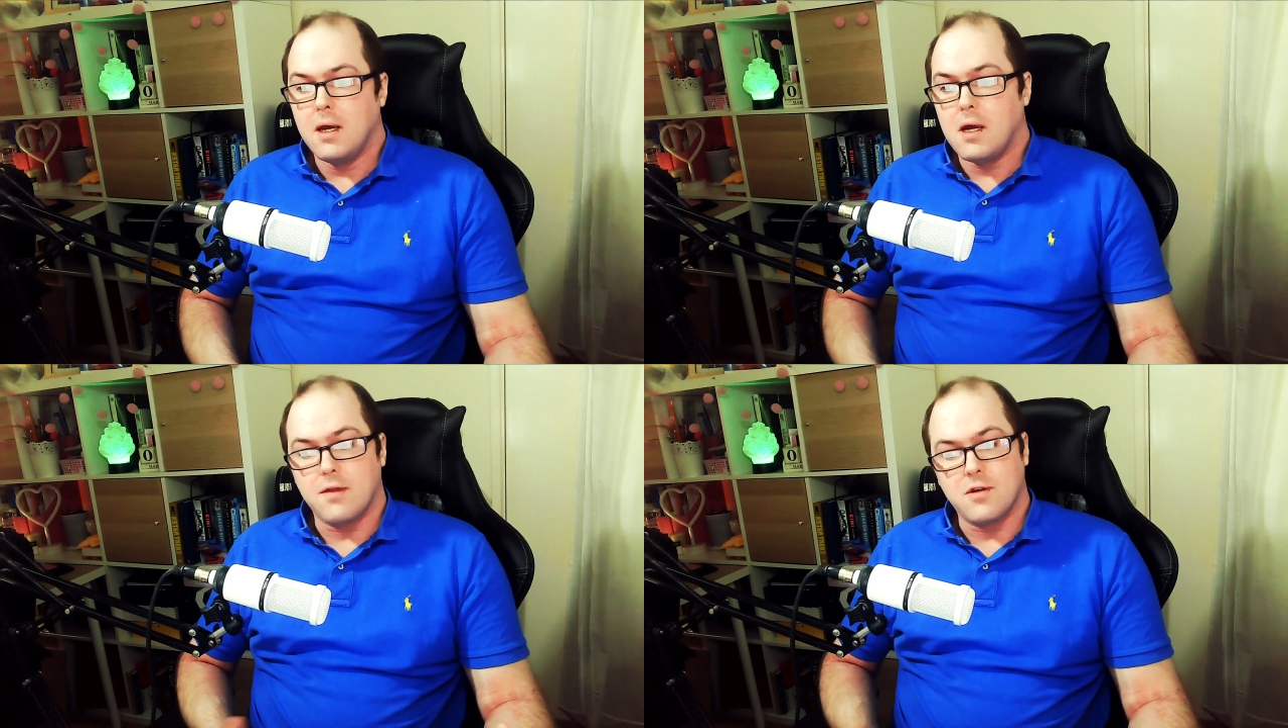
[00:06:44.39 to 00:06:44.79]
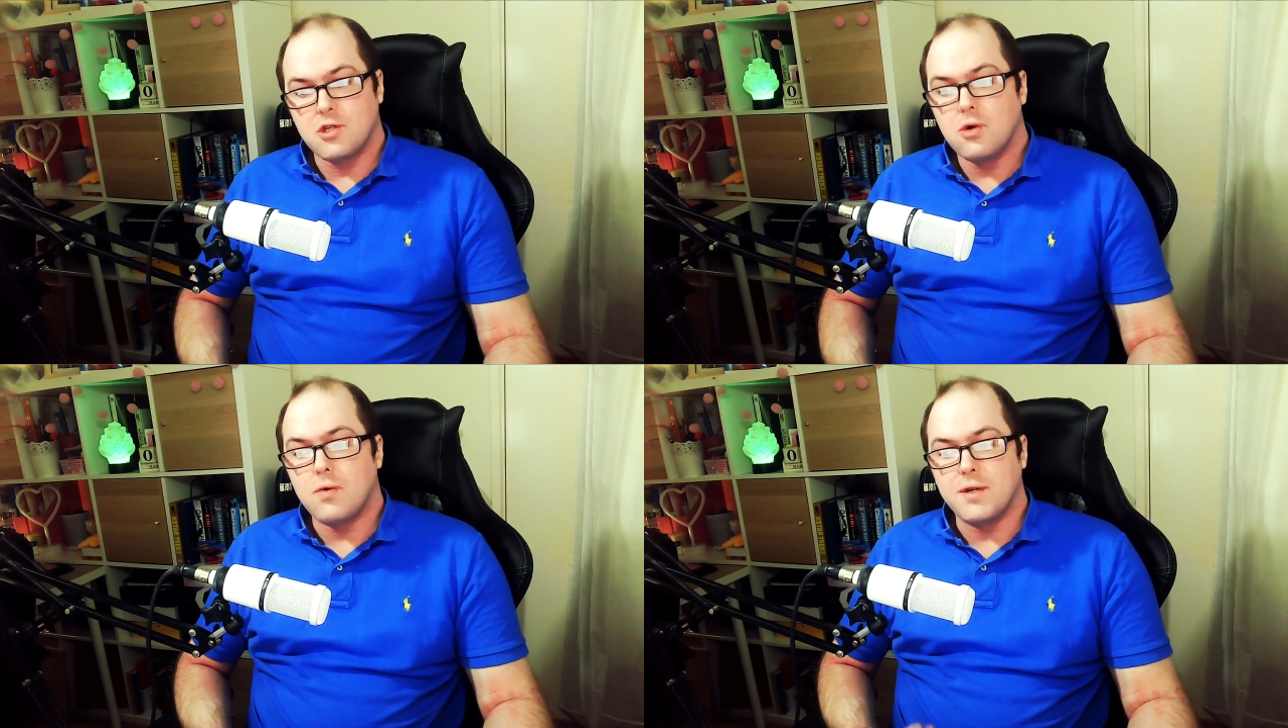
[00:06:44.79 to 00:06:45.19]
and the
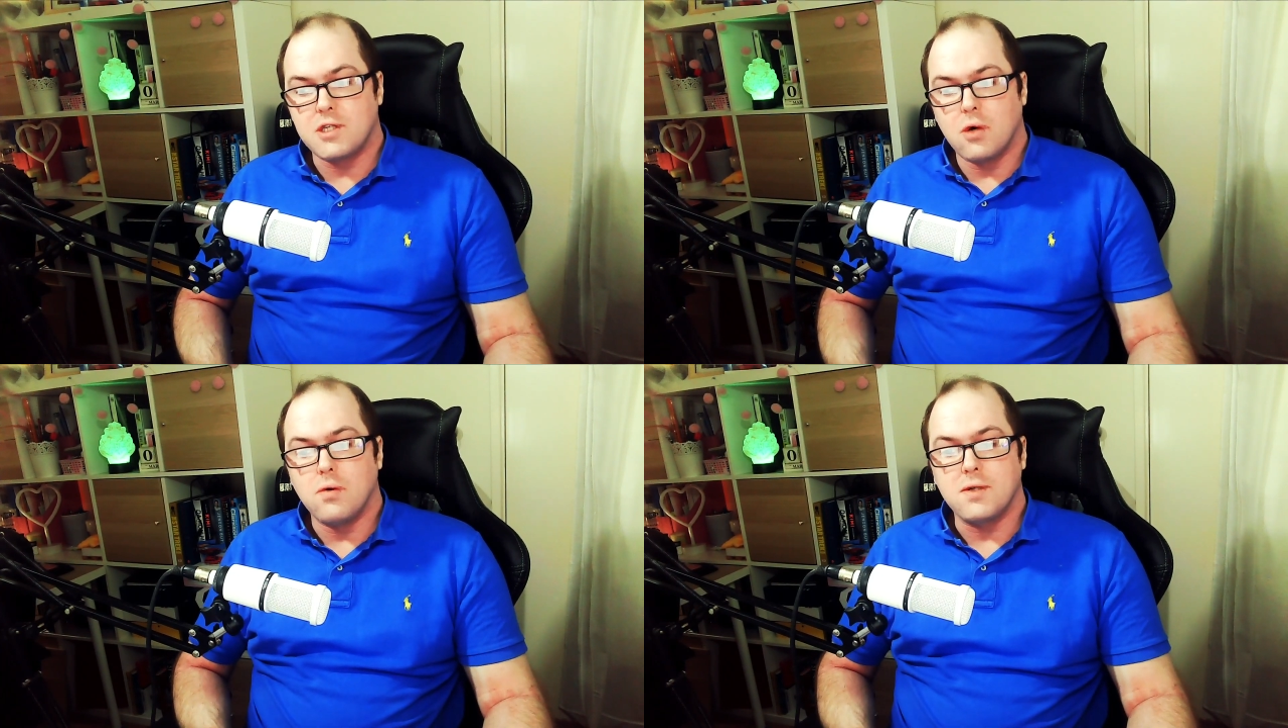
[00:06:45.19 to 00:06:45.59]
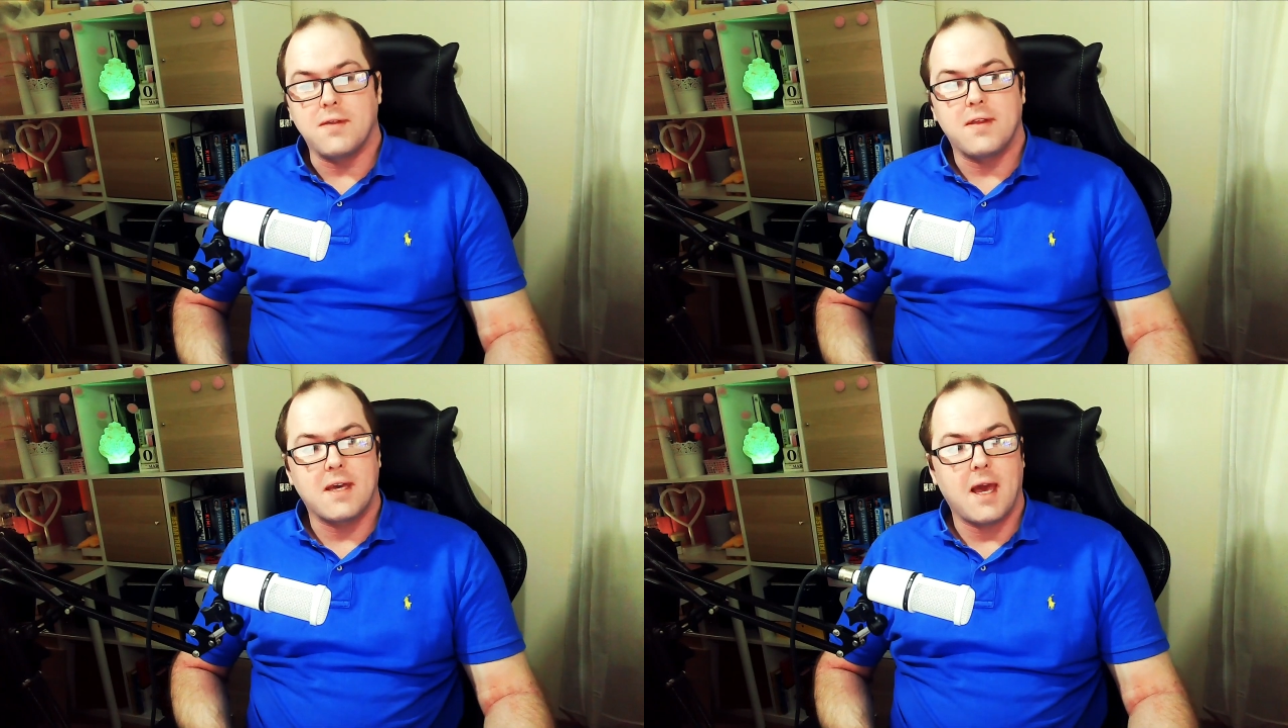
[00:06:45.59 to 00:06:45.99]
Tories called it
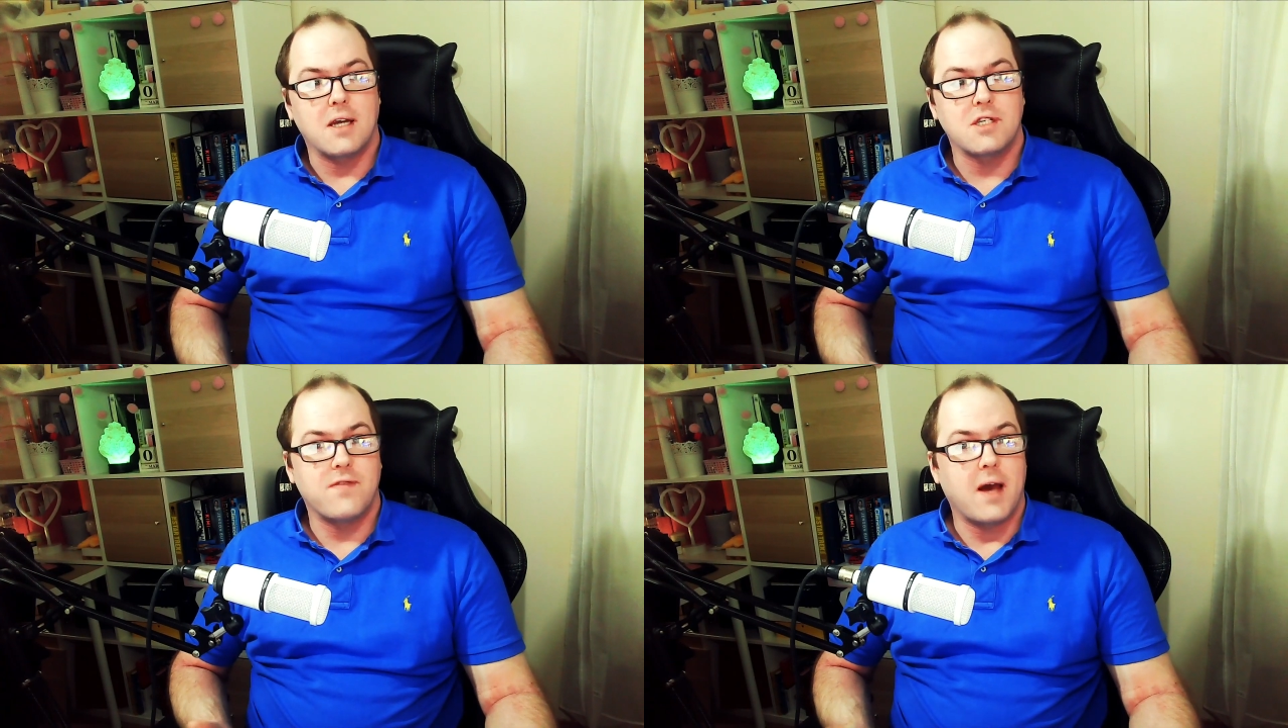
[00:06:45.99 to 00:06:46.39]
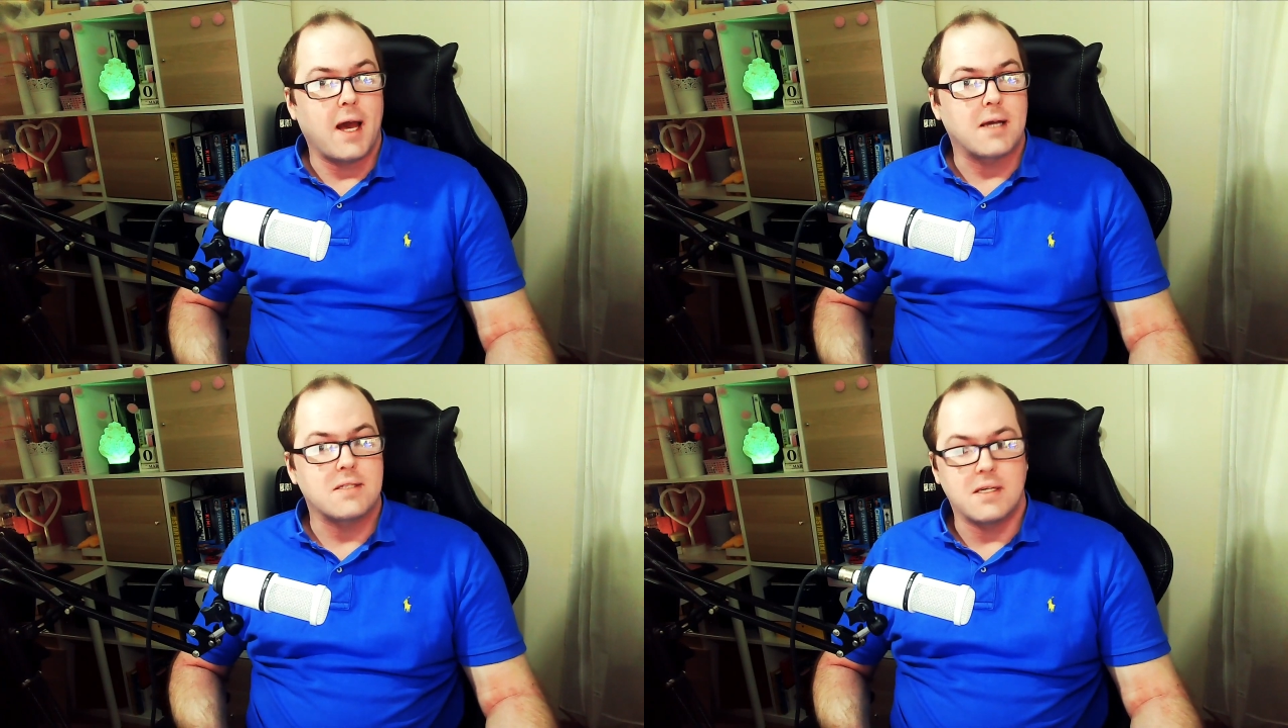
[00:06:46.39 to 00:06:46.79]
the cash for
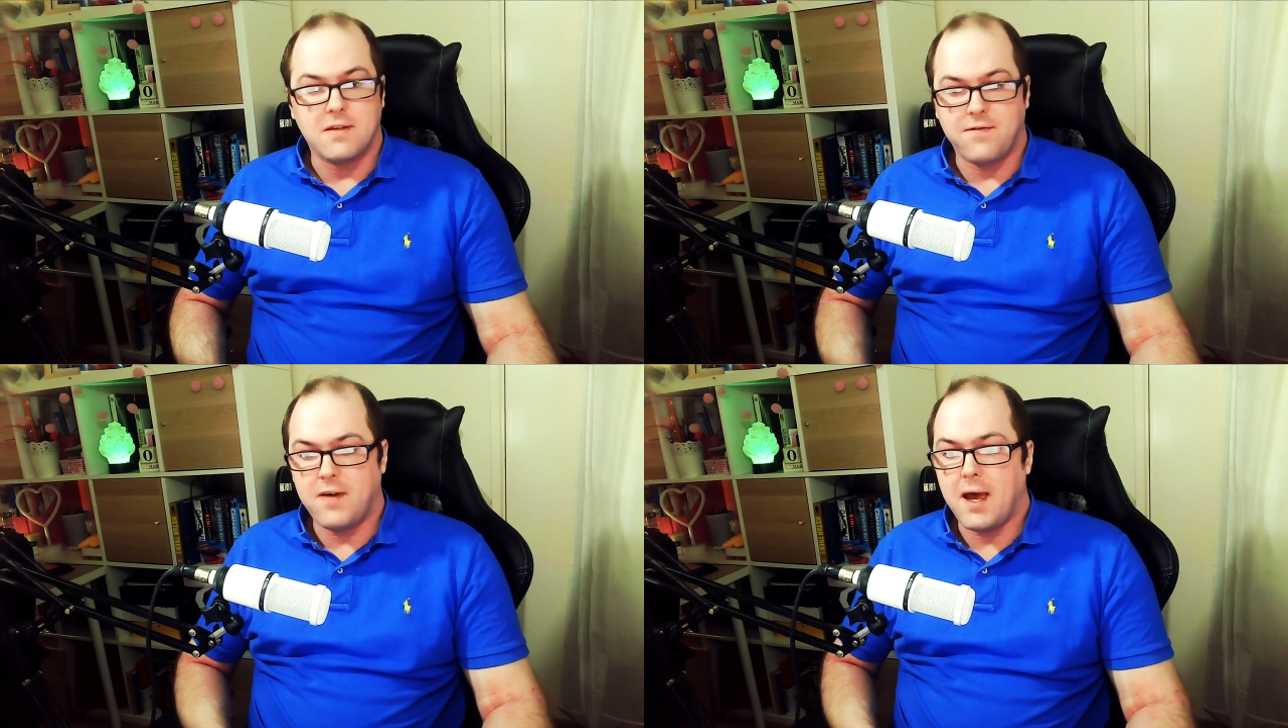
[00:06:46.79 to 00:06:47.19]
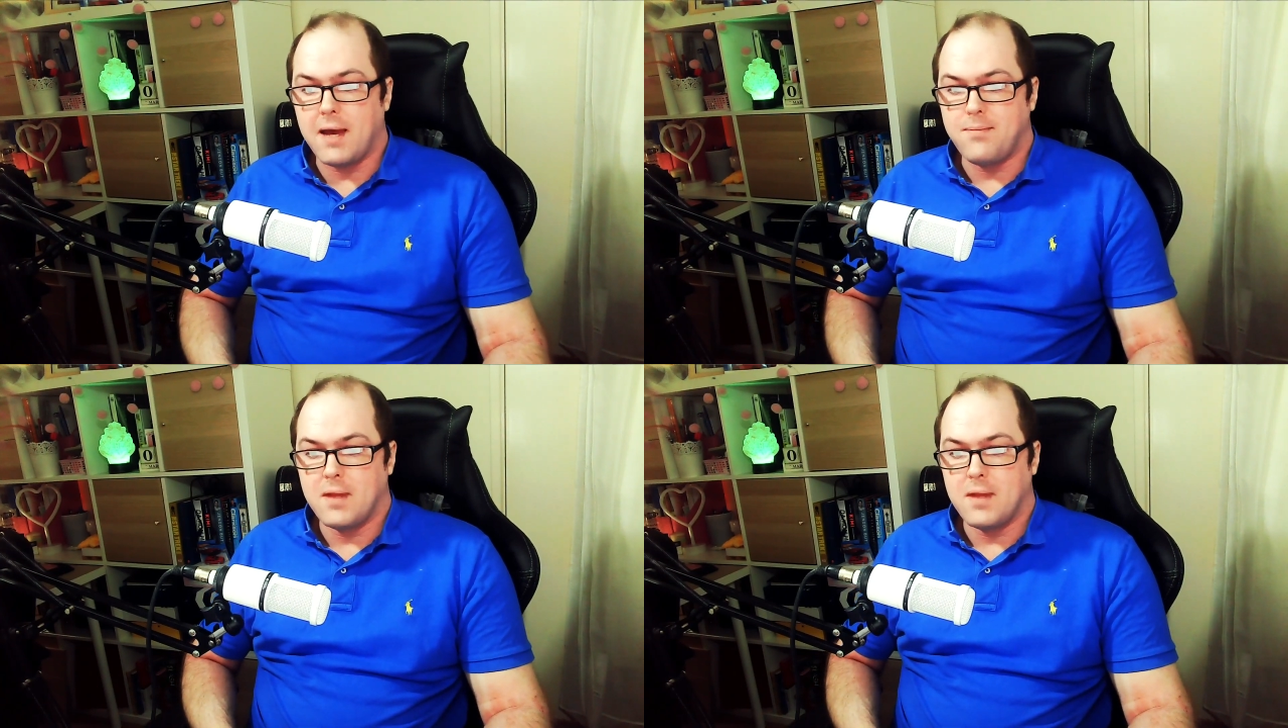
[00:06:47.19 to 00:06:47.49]
access affair.